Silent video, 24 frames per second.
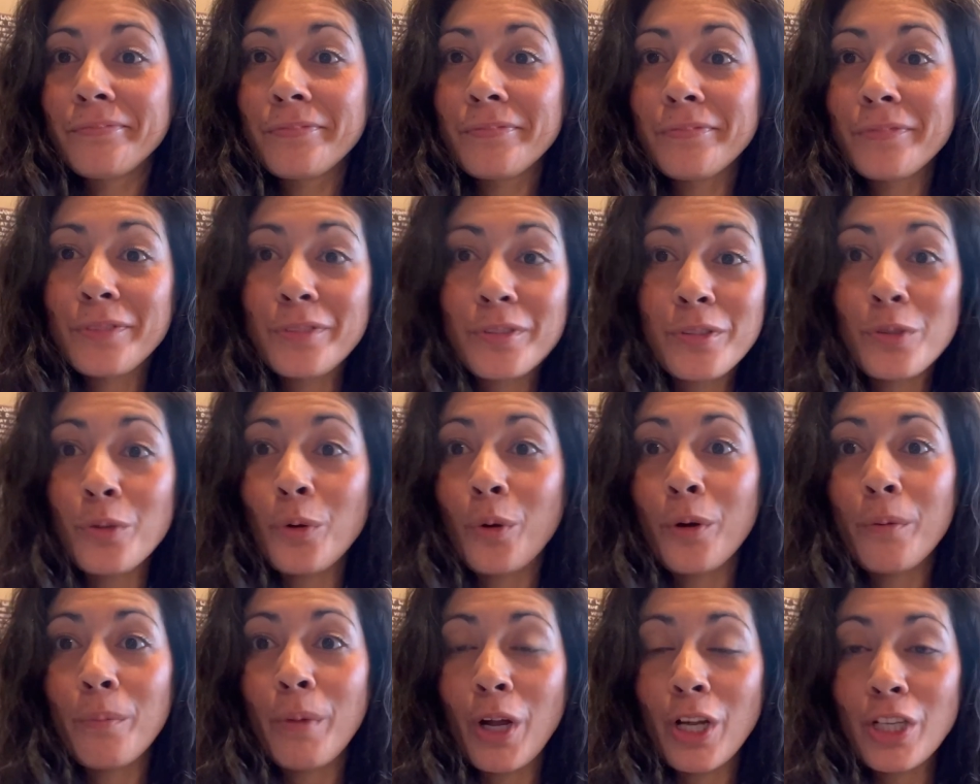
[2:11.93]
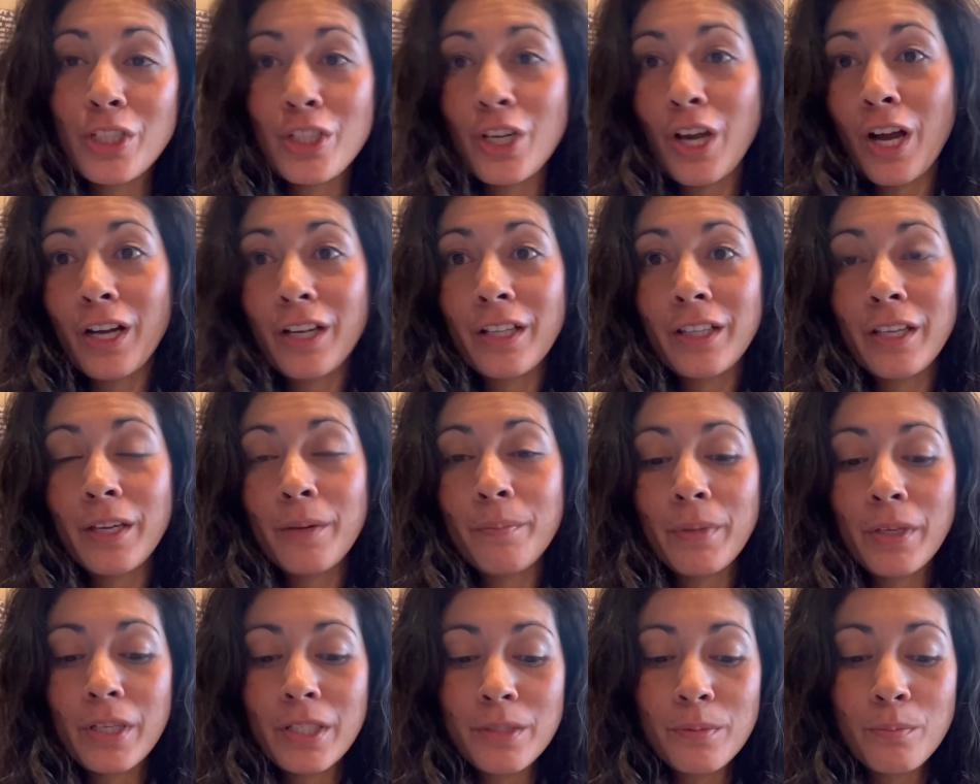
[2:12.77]
store-bought chocolate,
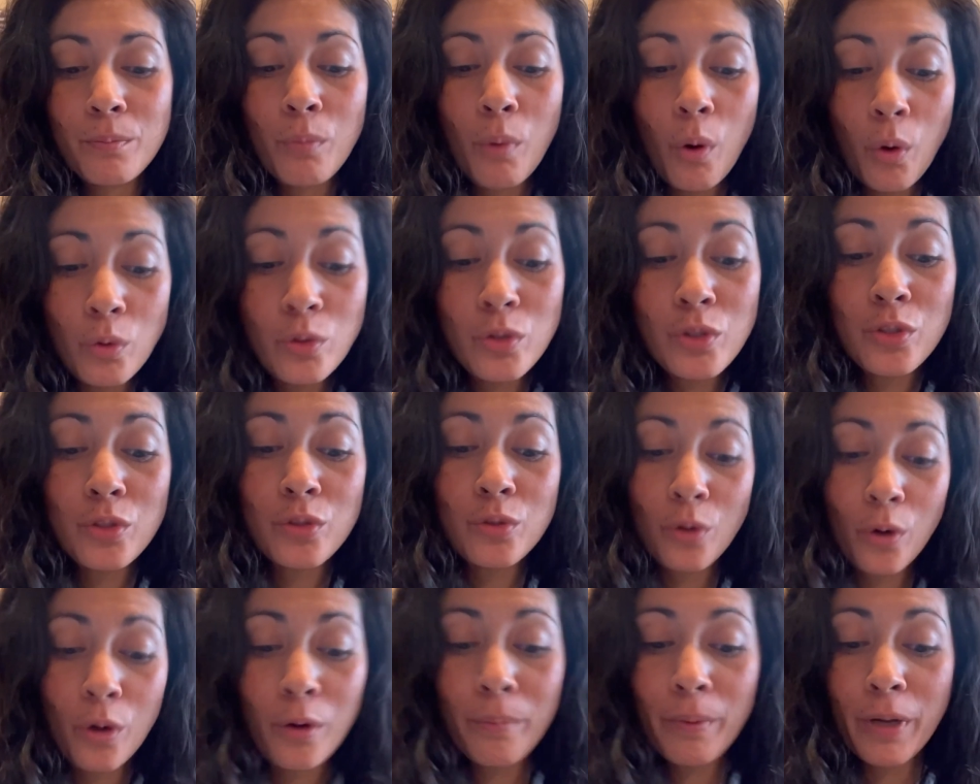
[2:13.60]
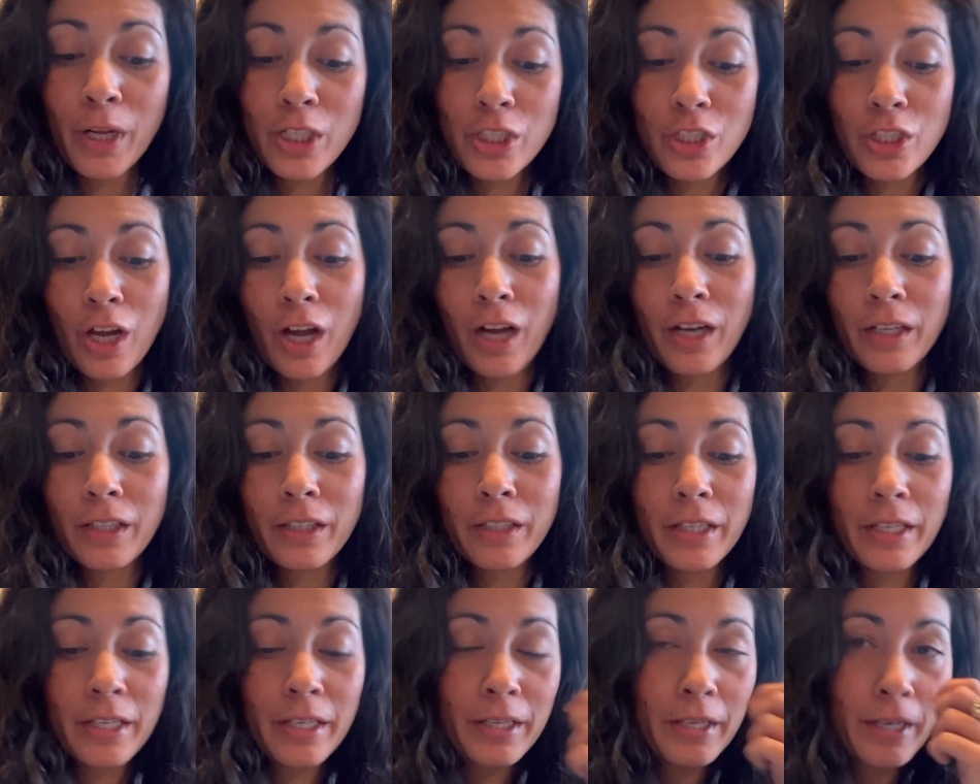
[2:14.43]
because most store-bought
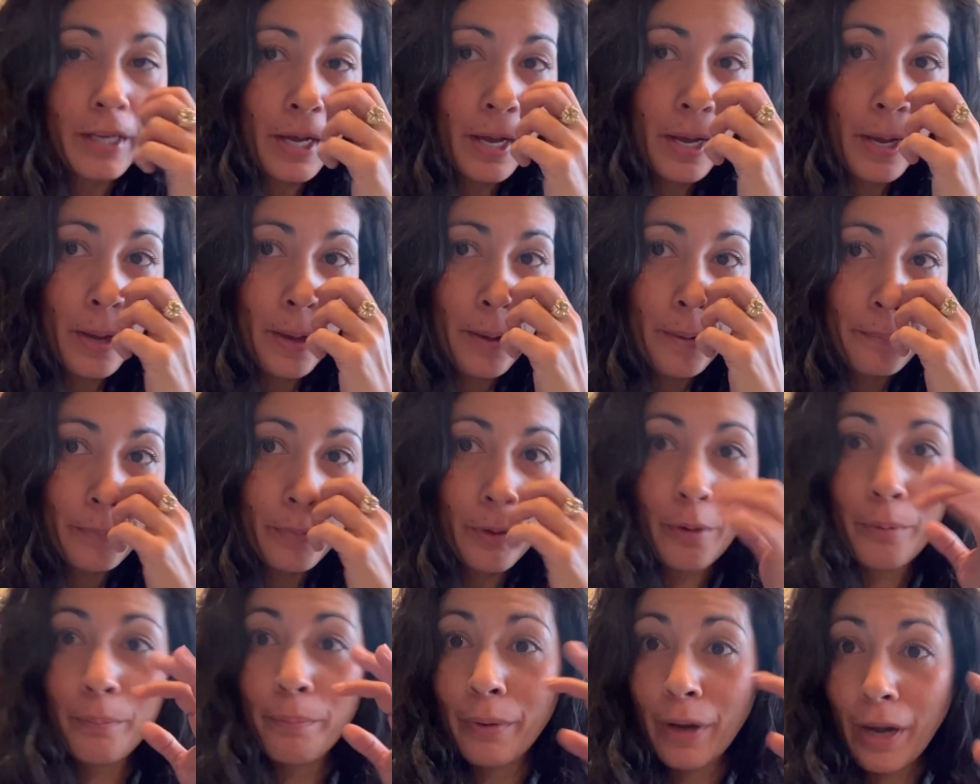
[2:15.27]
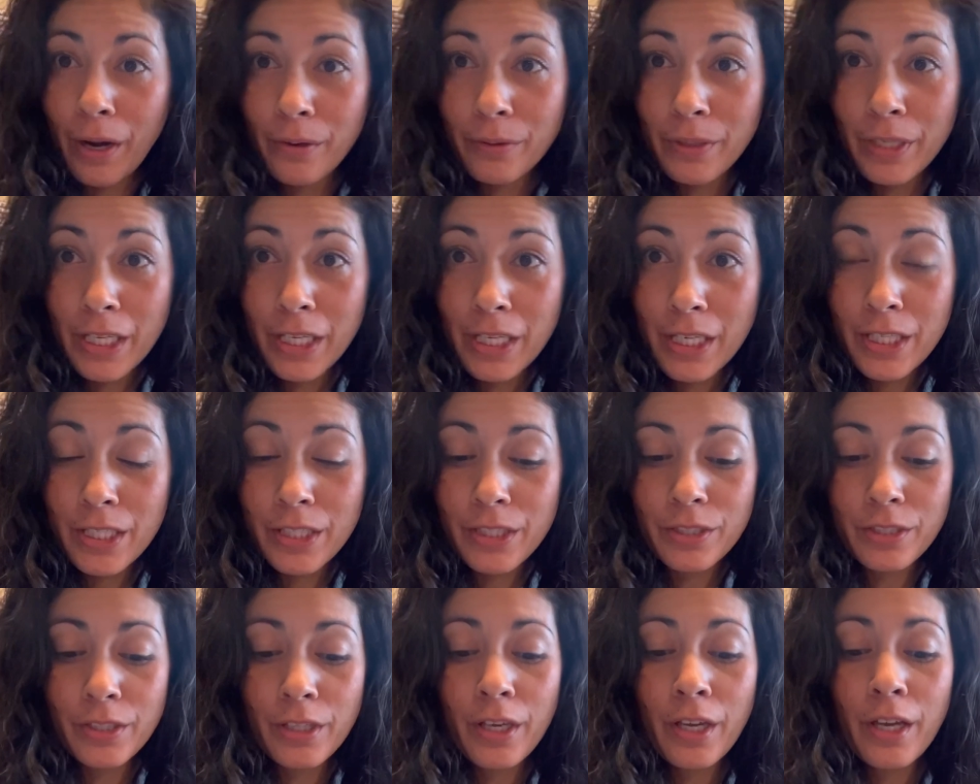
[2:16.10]
chocolate or
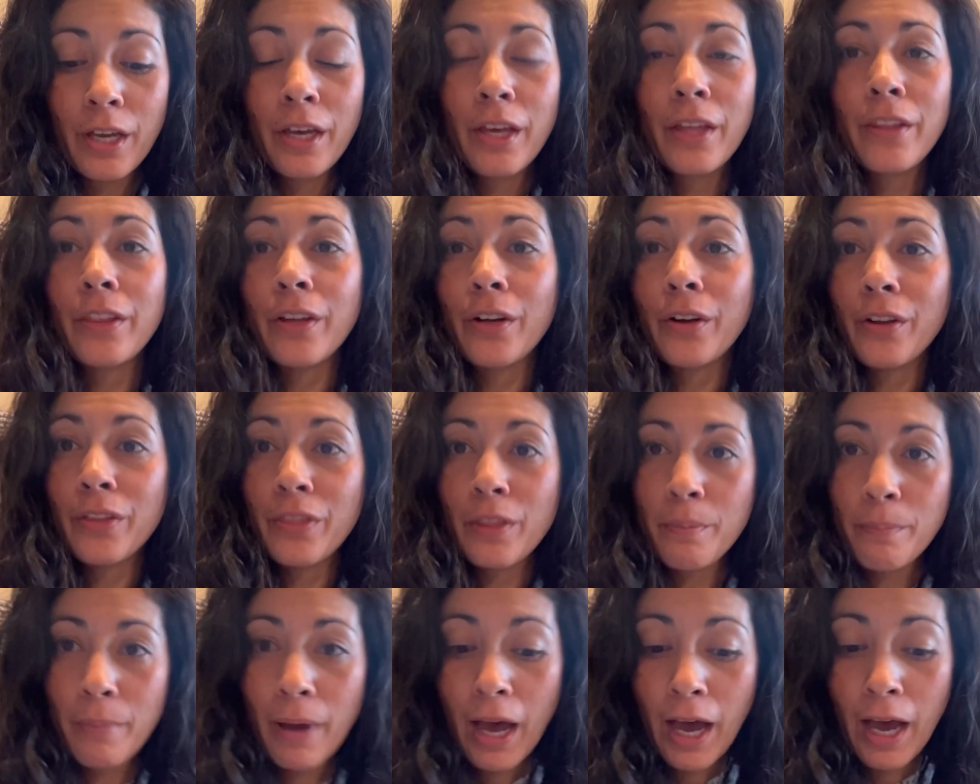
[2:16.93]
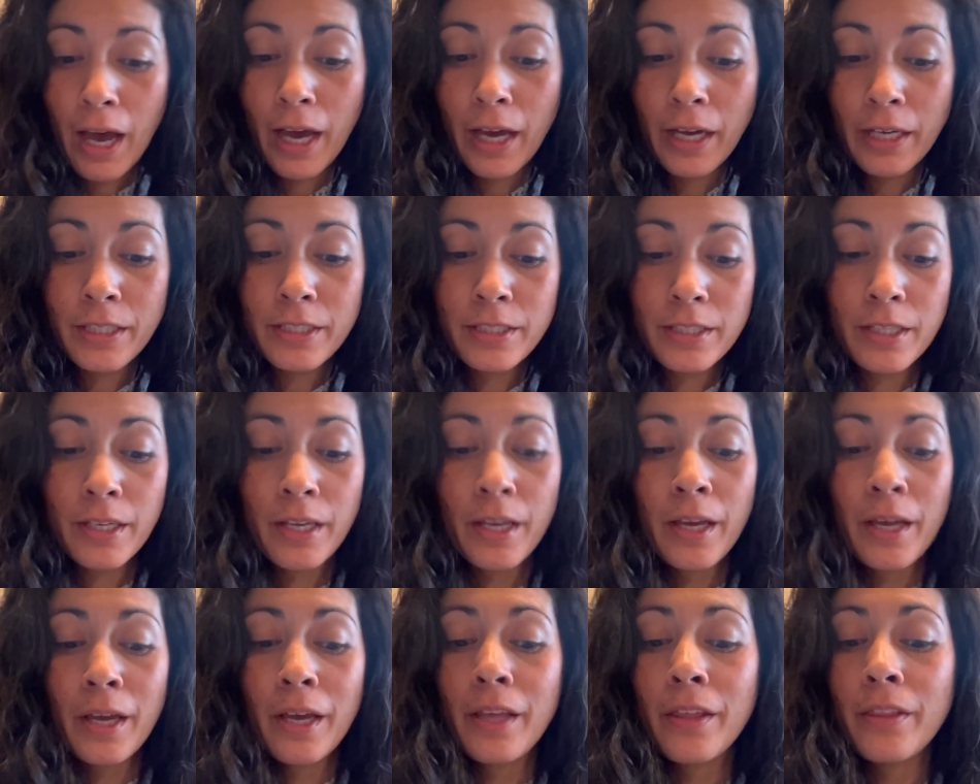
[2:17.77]
brownies that are in the box,
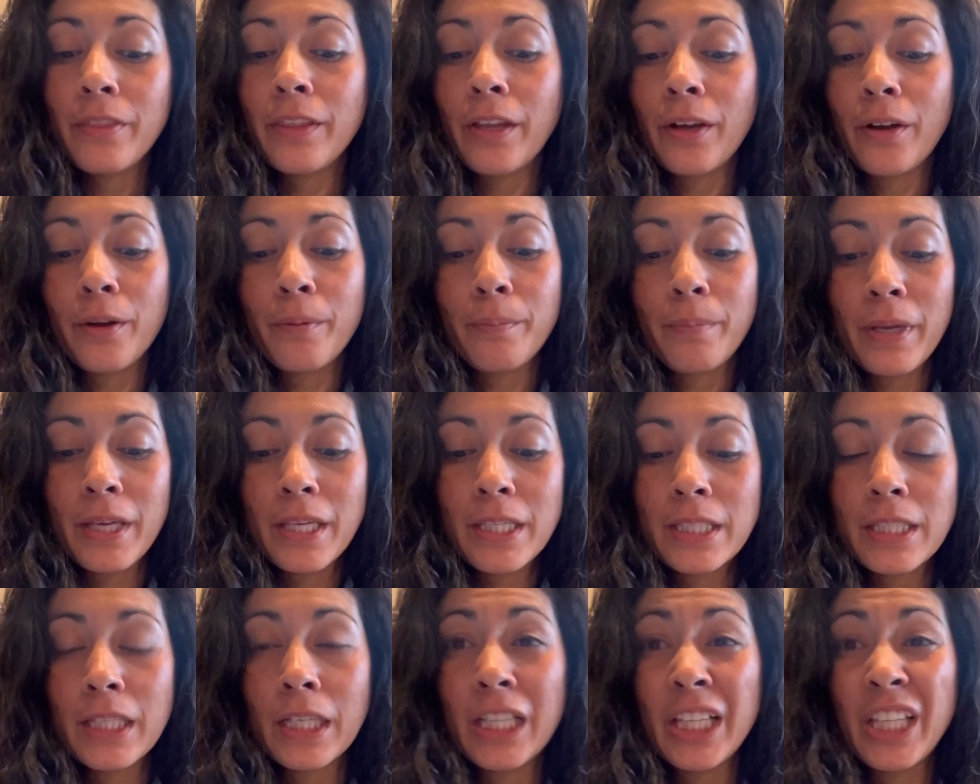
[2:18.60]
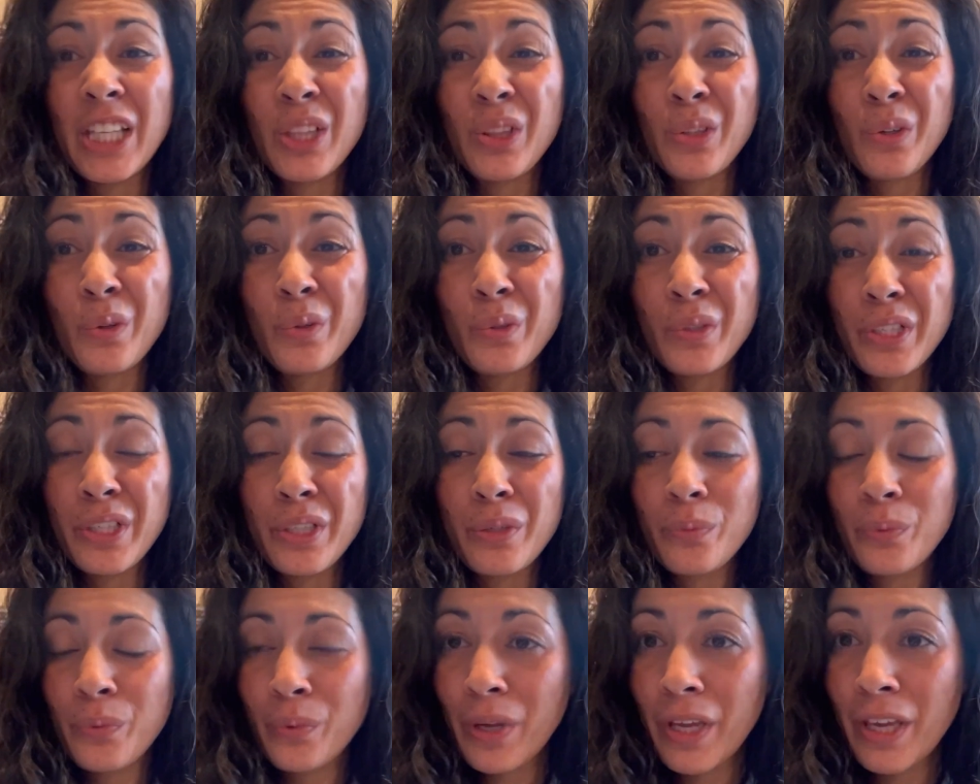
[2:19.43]
they're basically
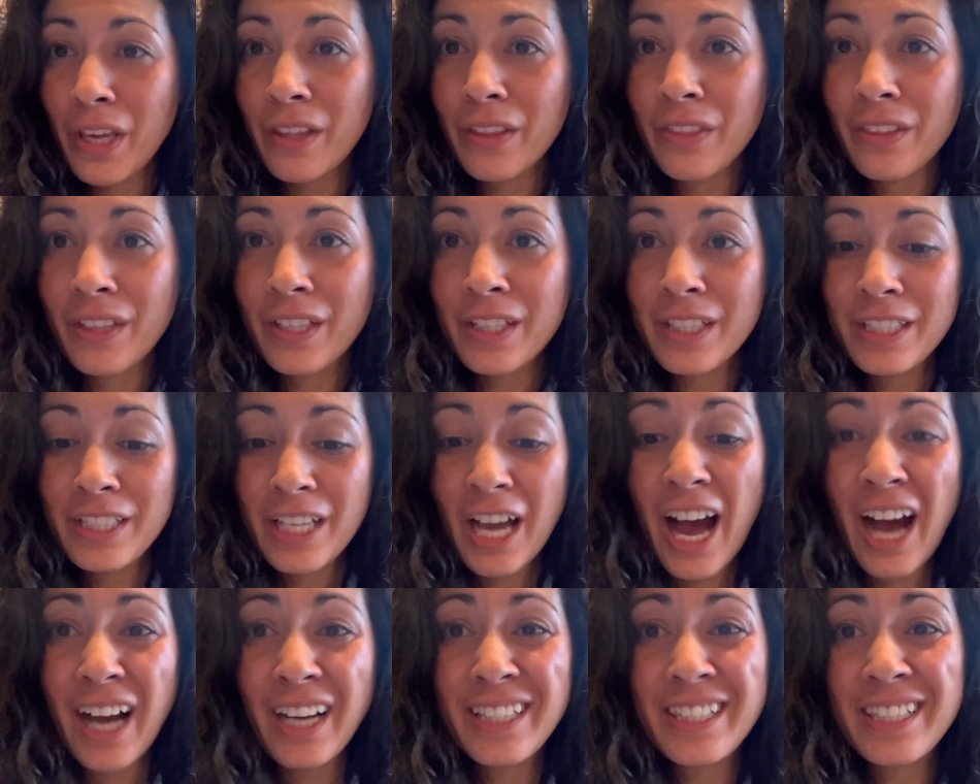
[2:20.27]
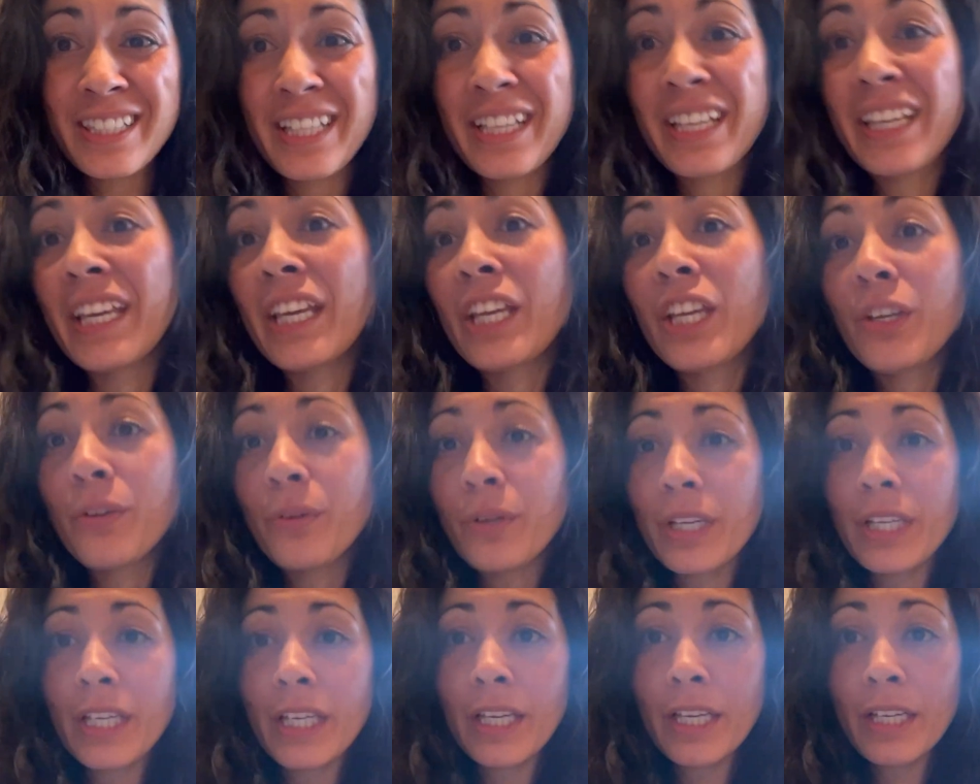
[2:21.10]
loaded with toxic
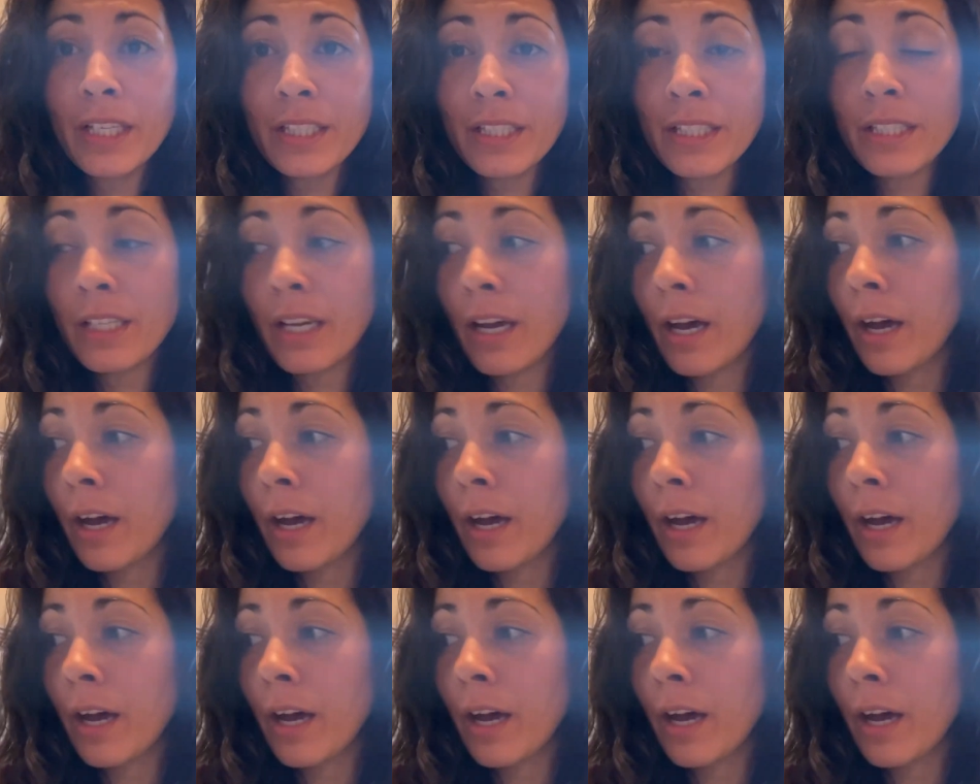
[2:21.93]
ingredients,